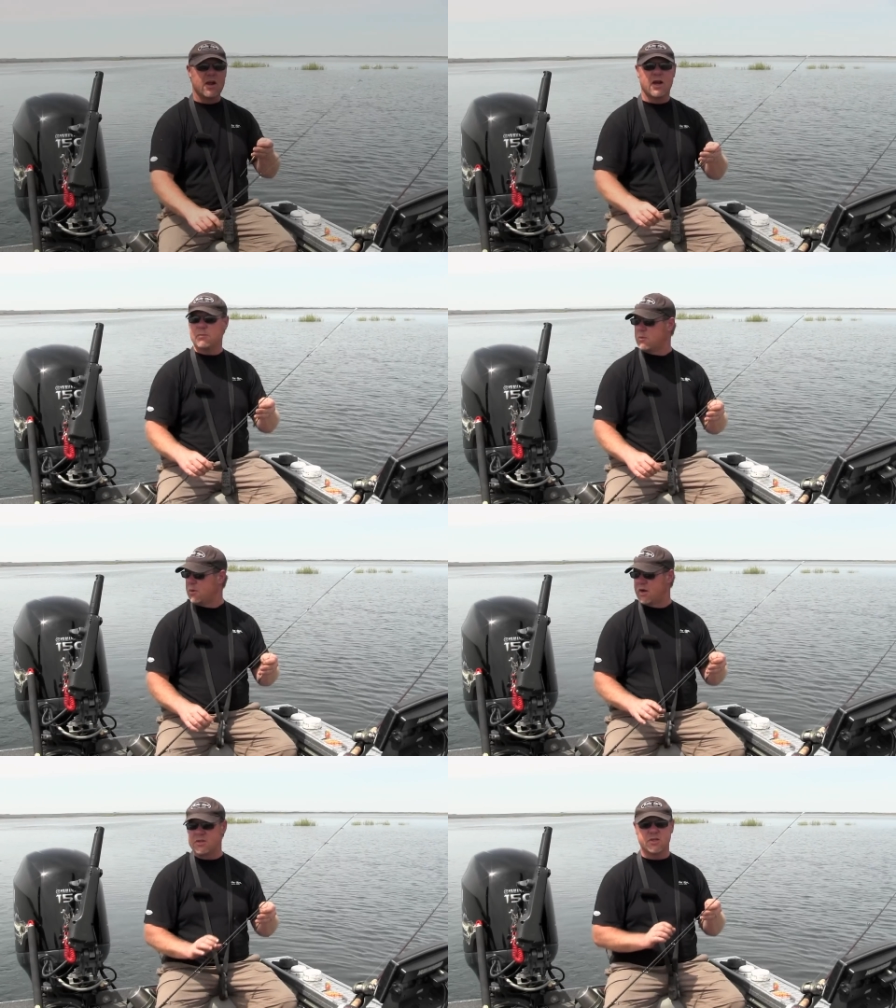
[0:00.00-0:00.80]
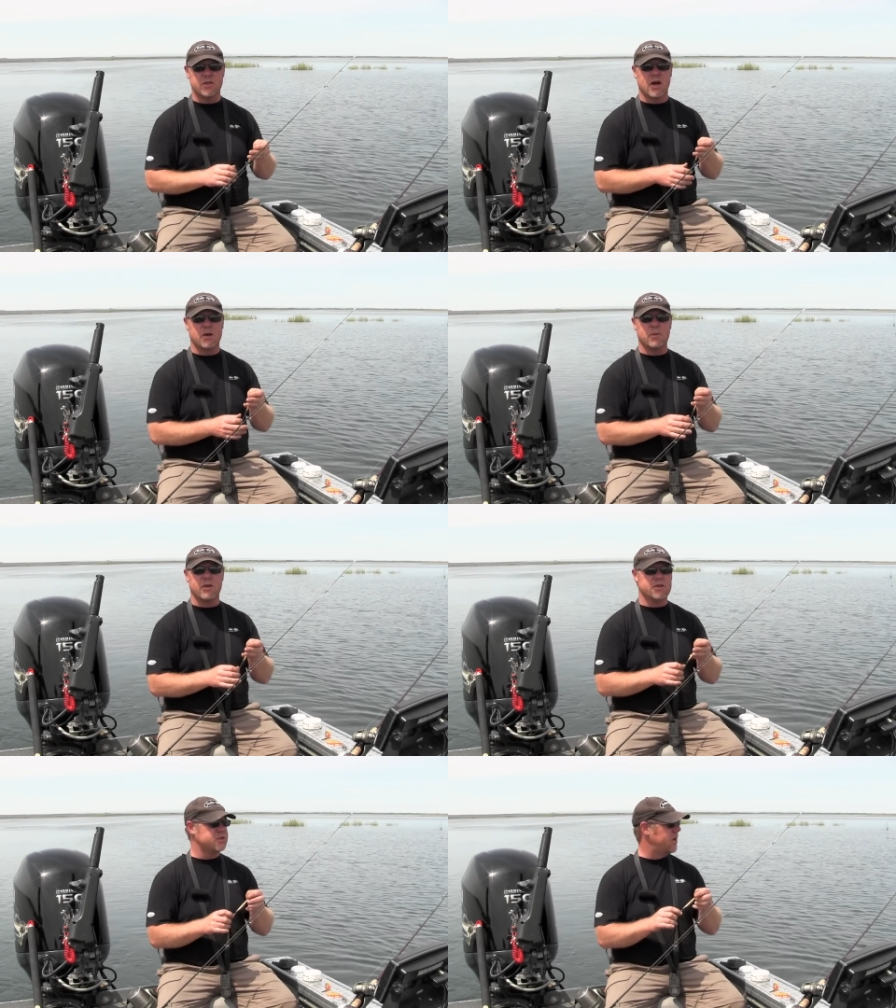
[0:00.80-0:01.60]
to take a couple minutes and talk
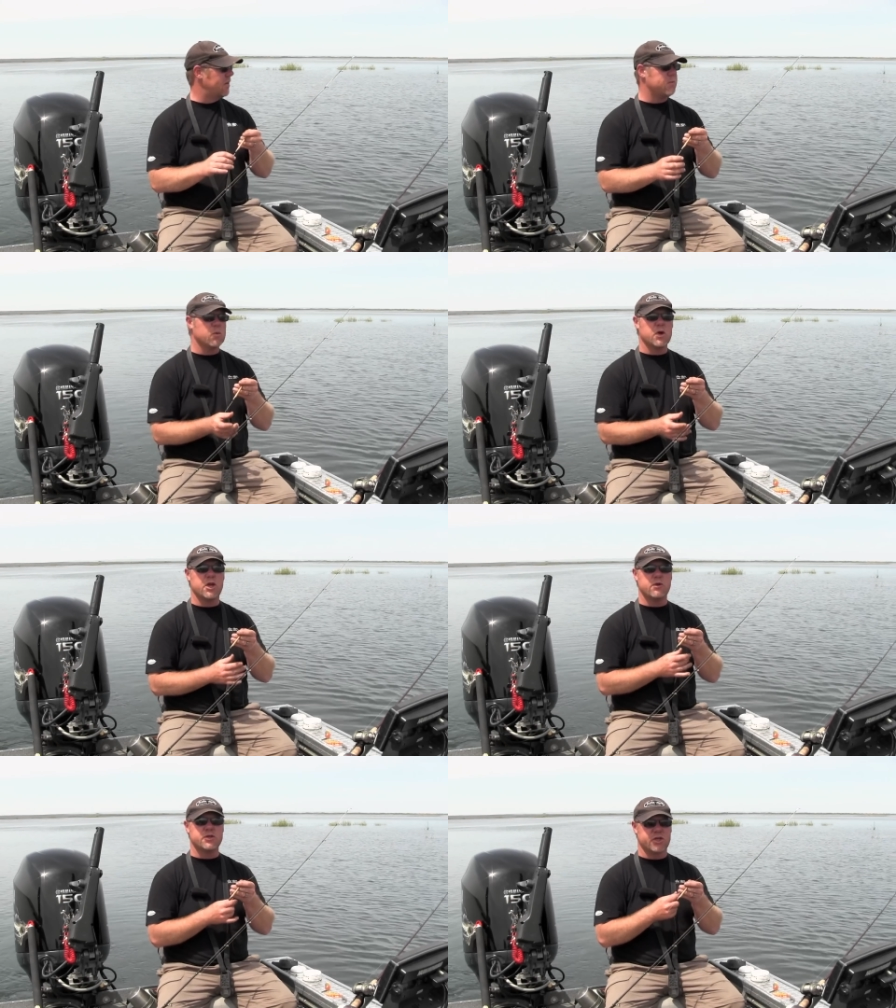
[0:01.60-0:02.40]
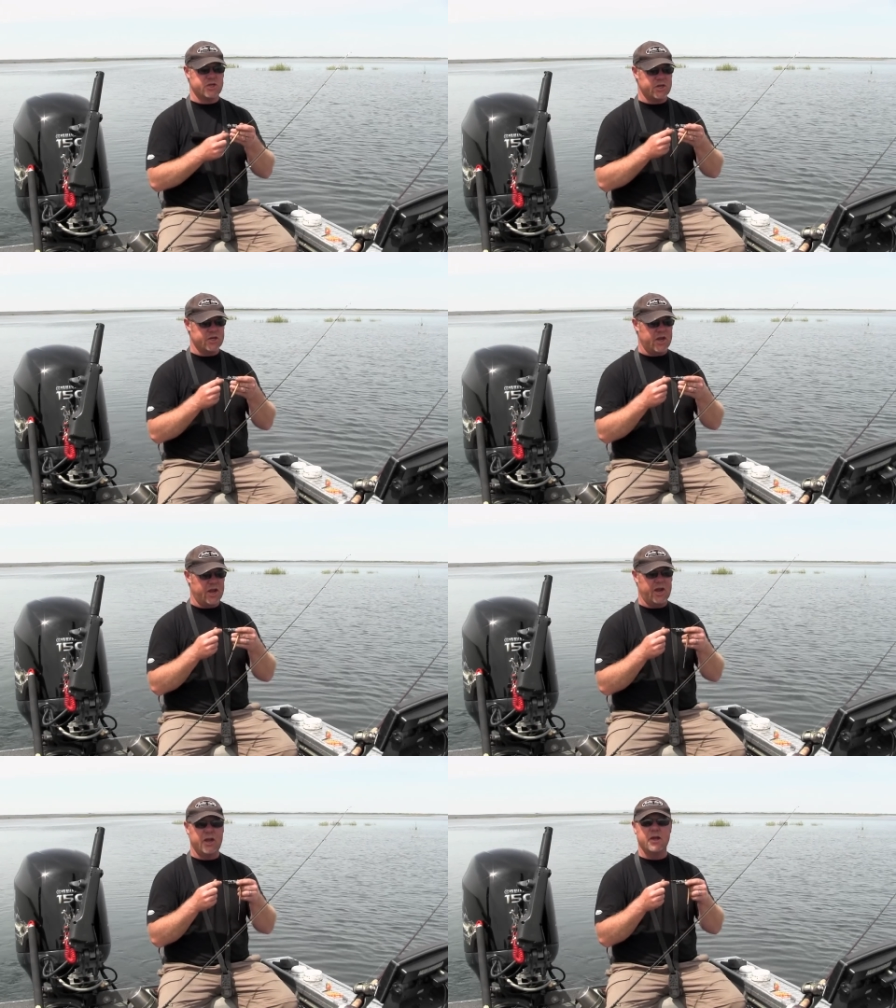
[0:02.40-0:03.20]
about the setup that we're using
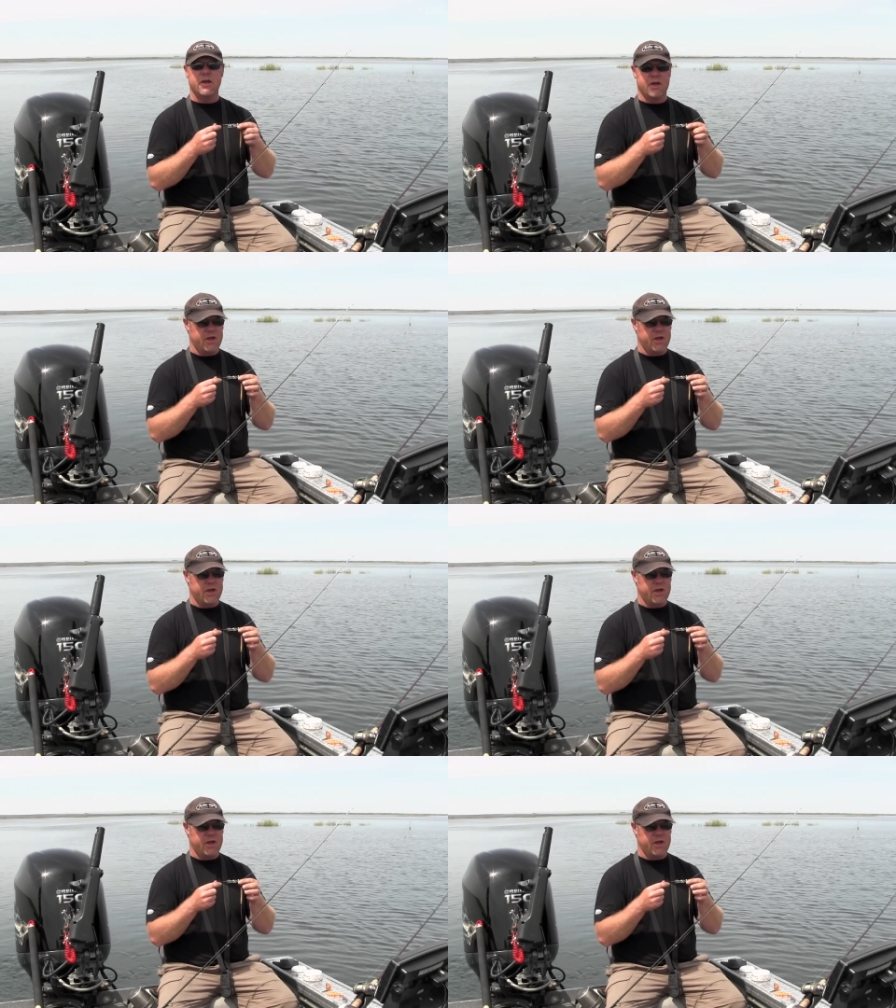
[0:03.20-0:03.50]
today.